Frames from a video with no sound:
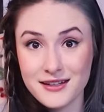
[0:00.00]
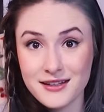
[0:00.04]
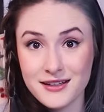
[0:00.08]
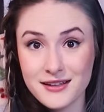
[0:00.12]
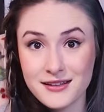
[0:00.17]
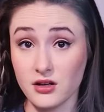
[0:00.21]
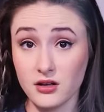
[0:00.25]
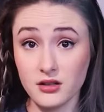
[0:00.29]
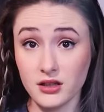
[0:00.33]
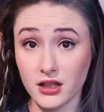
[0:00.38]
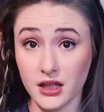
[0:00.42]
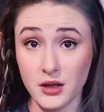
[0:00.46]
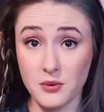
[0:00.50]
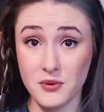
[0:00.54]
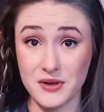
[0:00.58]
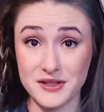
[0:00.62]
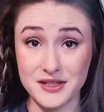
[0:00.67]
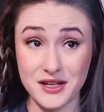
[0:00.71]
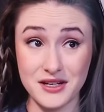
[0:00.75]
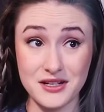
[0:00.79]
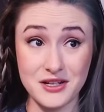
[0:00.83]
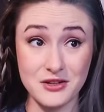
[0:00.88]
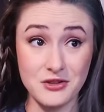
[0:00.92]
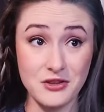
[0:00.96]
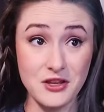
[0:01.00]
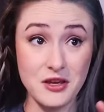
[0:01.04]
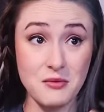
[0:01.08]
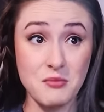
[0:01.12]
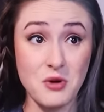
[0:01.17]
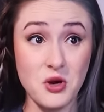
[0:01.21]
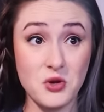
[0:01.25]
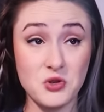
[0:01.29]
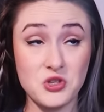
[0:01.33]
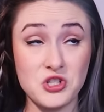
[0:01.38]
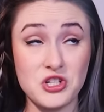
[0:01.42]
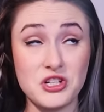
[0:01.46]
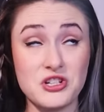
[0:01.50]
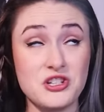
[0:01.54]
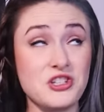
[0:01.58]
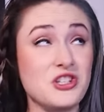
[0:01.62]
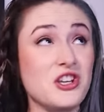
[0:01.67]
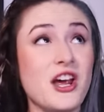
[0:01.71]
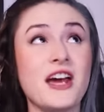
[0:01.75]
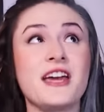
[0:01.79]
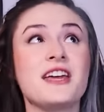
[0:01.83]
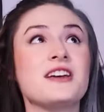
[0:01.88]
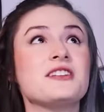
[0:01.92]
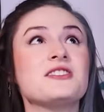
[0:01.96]
He certainly wasn't the most
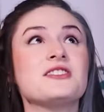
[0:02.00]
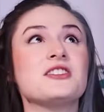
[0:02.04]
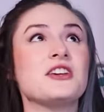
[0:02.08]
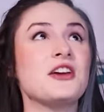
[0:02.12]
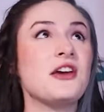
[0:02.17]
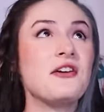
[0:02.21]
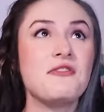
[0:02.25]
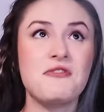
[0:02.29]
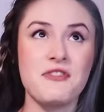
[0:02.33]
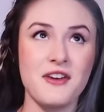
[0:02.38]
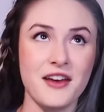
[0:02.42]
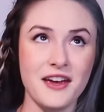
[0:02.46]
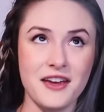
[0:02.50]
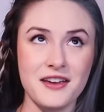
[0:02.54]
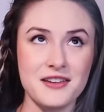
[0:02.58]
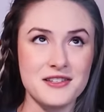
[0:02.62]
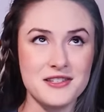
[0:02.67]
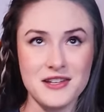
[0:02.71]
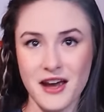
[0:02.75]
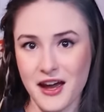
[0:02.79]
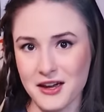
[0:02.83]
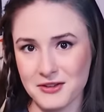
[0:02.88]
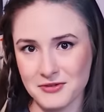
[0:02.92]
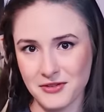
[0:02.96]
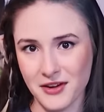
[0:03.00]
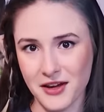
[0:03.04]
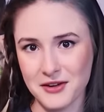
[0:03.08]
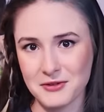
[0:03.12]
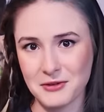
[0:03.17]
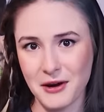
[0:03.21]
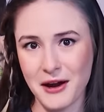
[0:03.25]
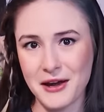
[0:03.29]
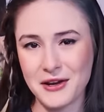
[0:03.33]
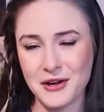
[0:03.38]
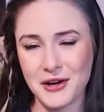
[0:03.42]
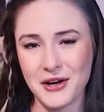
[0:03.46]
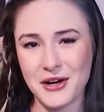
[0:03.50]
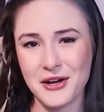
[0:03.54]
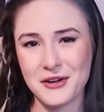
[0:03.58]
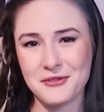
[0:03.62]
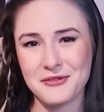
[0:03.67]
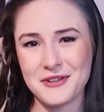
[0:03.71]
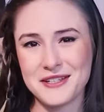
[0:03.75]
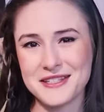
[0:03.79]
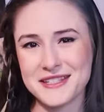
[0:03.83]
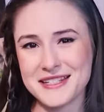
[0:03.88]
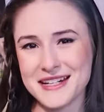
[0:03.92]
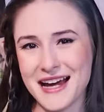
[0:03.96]
scientific sci-fi writer of
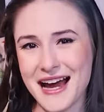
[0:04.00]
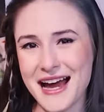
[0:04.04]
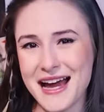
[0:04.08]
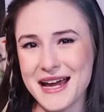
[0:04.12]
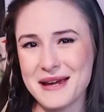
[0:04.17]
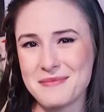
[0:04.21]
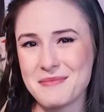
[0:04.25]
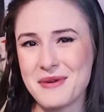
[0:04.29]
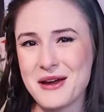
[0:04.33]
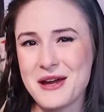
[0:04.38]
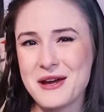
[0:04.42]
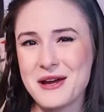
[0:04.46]
his time,